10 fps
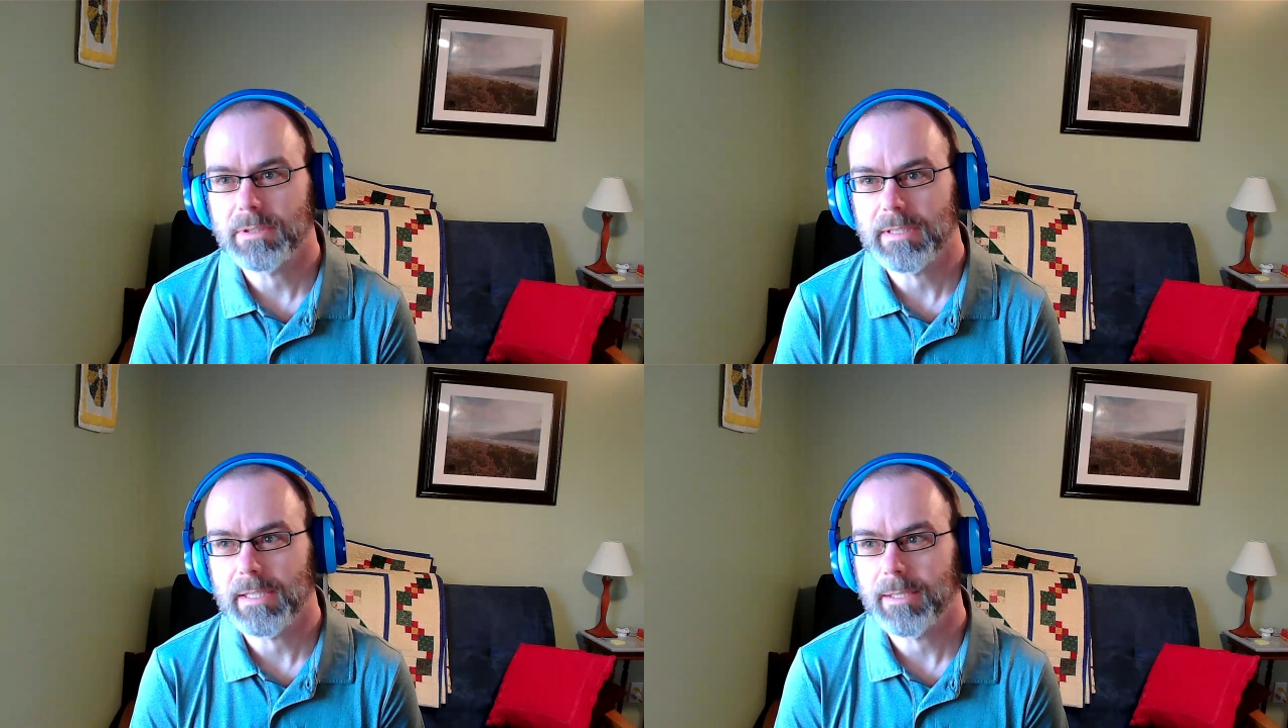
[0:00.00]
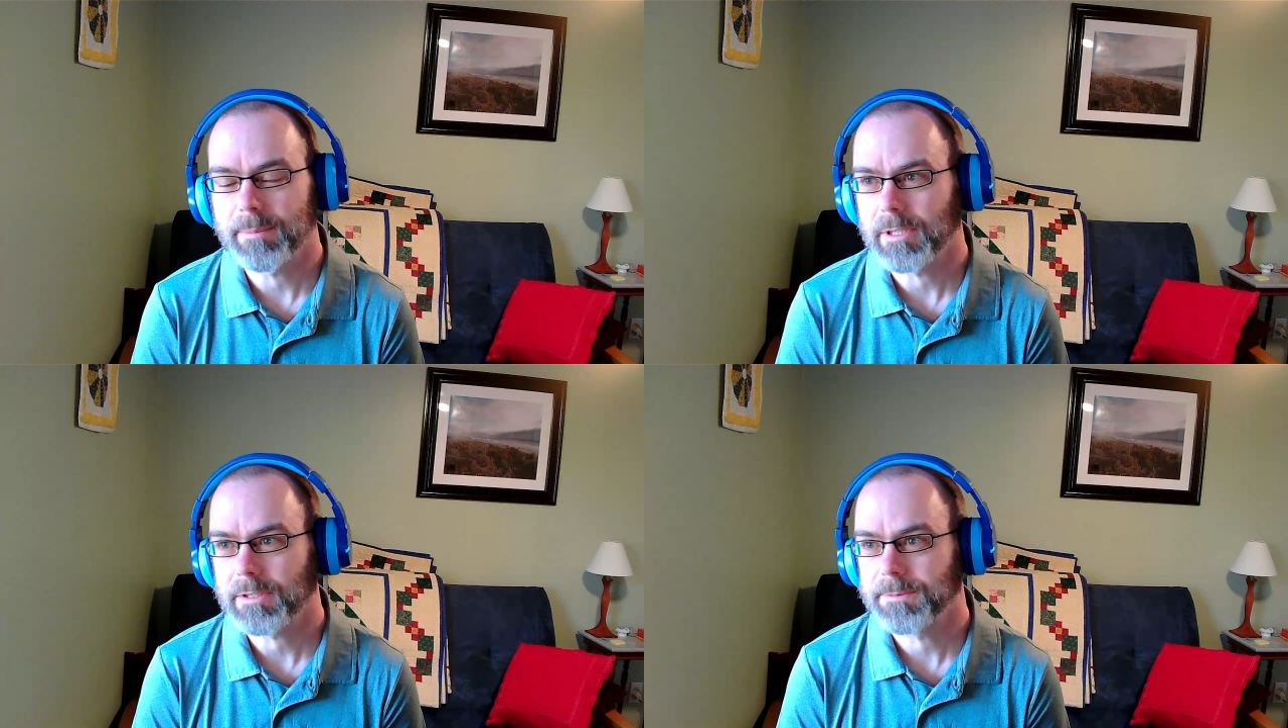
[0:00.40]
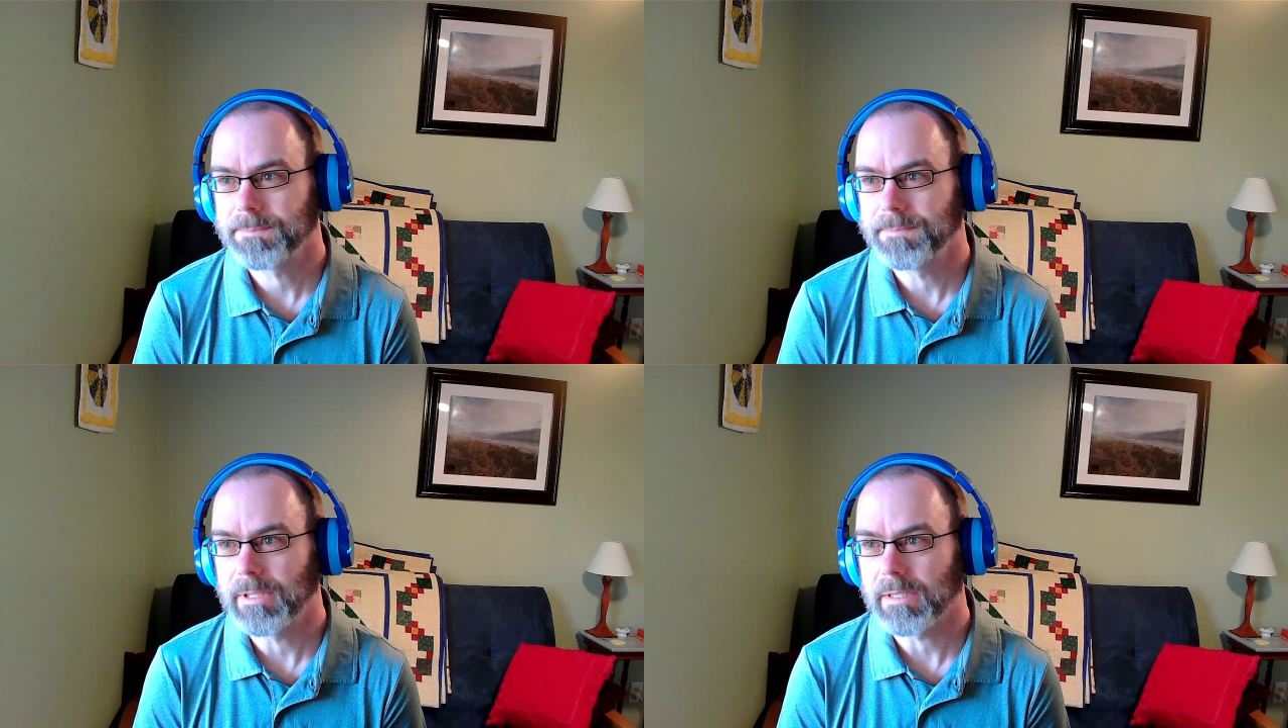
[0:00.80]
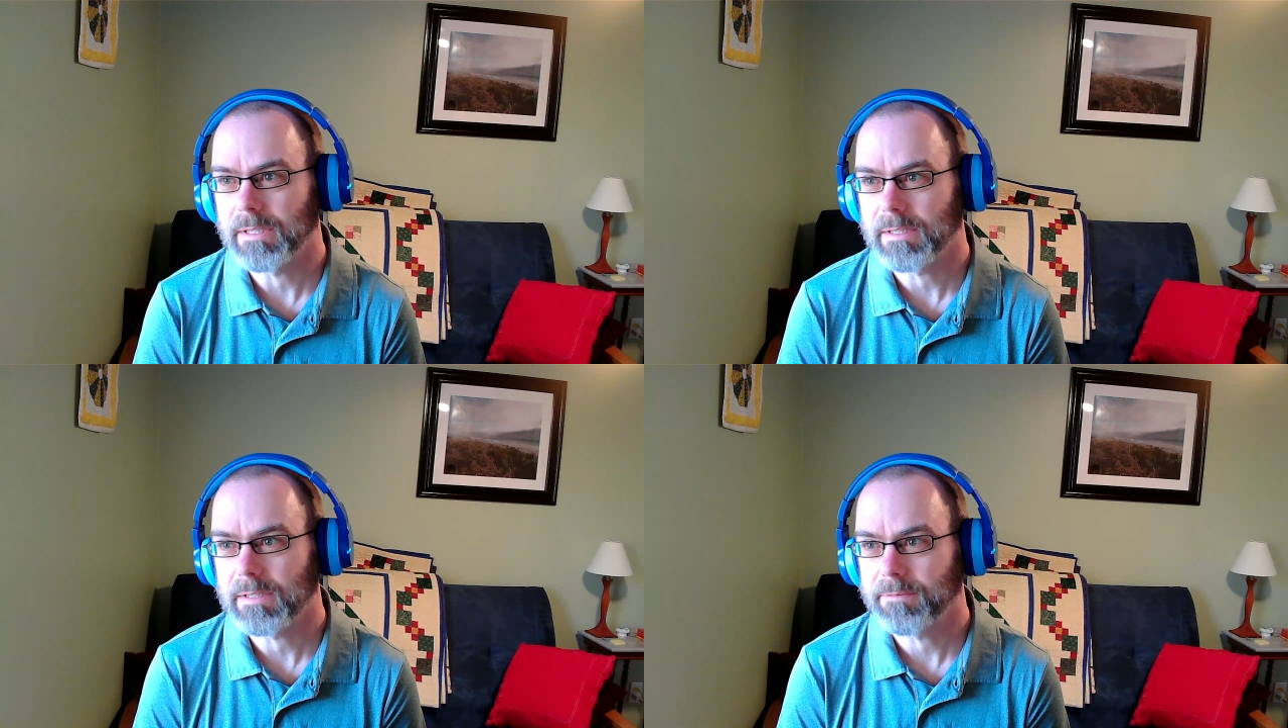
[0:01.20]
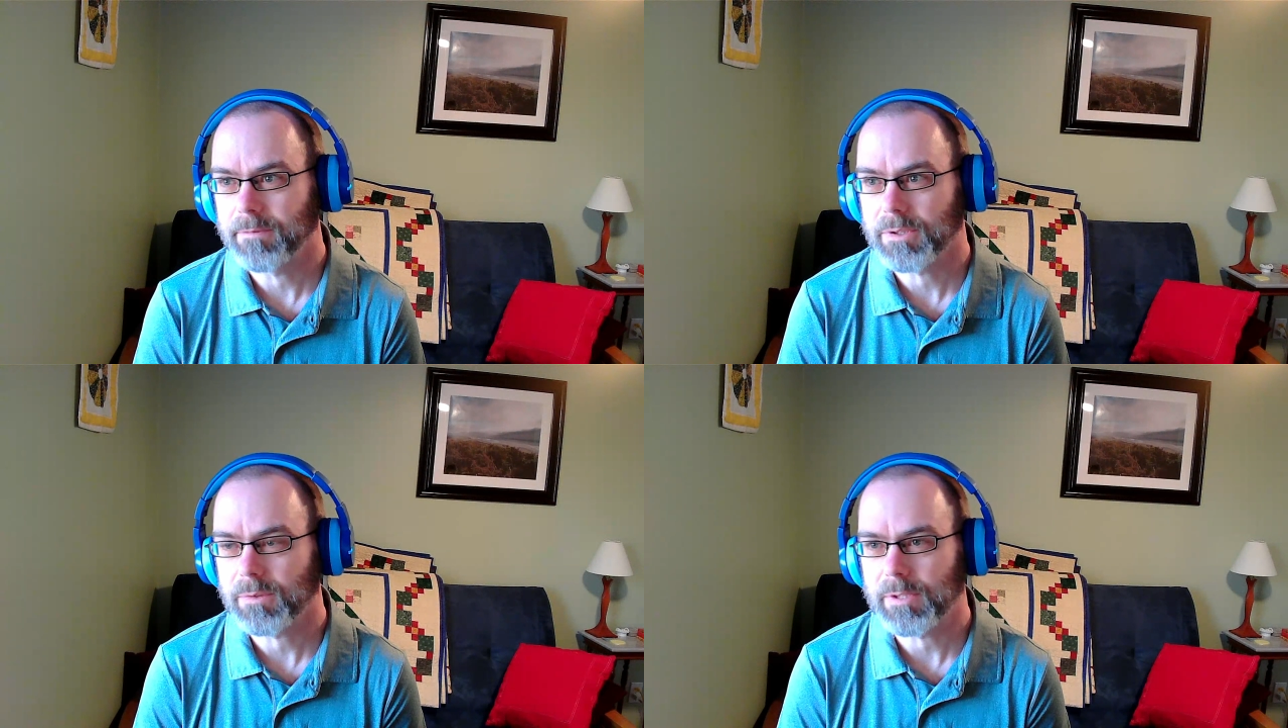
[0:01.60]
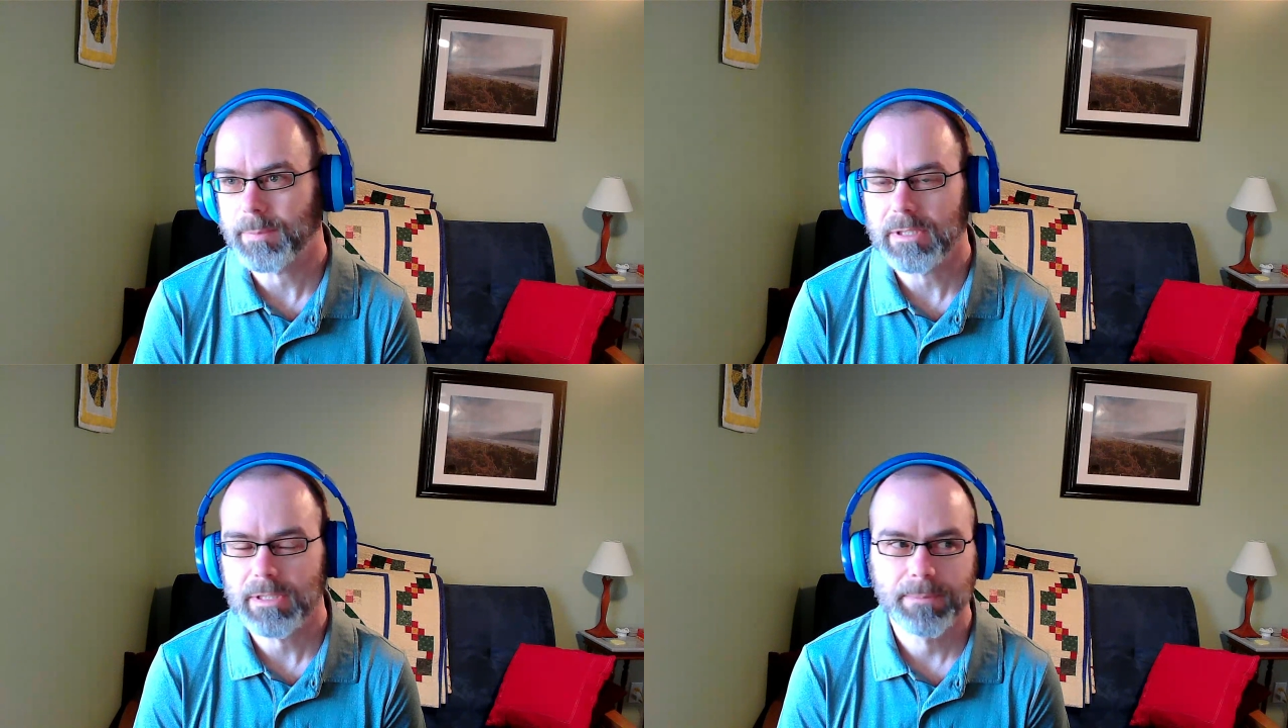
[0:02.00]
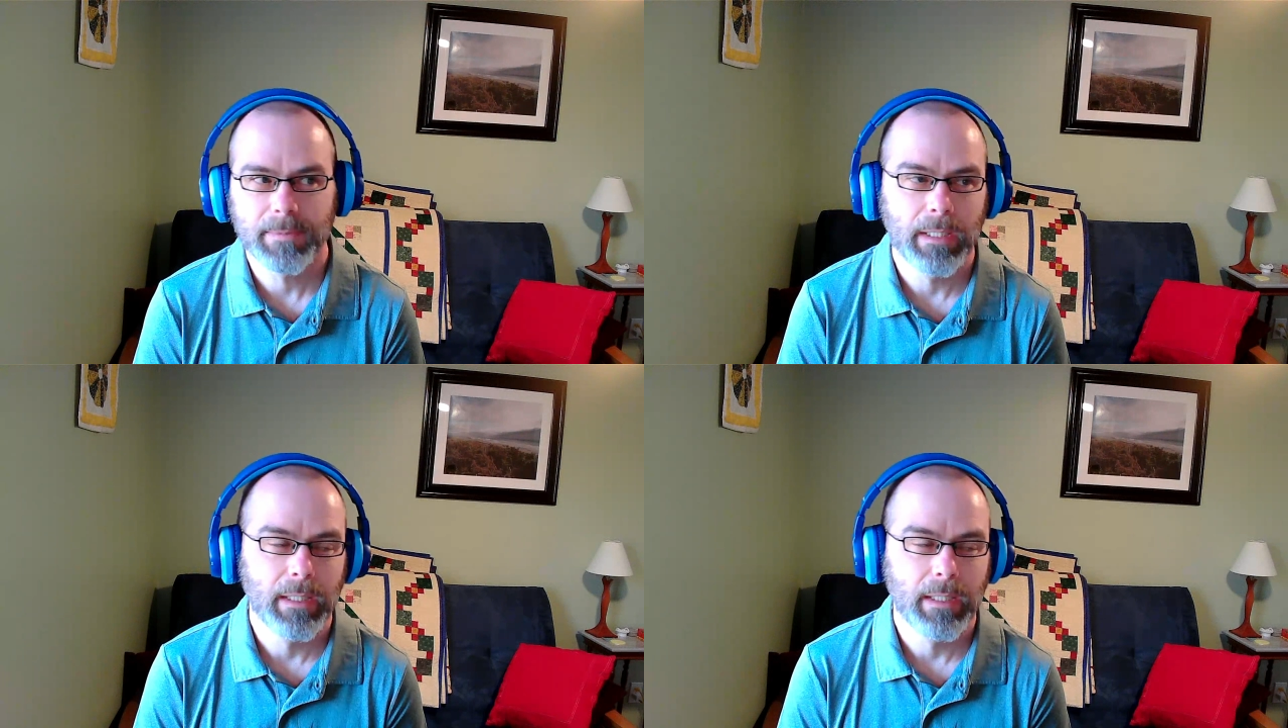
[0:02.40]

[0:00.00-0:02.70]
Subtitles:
onto that object in the virtual space.